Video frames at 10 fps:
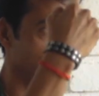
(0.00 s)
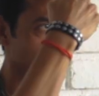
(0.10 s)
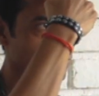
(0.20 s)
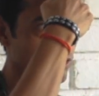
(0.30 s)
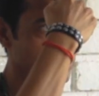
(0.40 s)

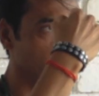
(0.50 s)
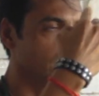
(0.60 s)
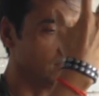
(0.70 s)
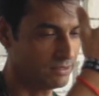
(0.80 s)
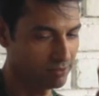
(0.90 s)

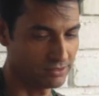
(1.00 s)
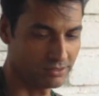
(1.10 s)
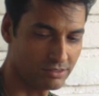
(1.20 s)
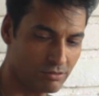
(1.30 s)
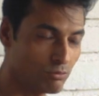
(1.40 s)
water,
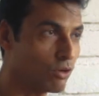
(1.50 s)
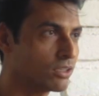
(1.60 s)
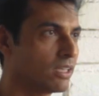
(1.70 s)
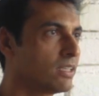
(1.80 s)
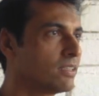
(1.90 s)

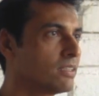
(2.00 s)
water,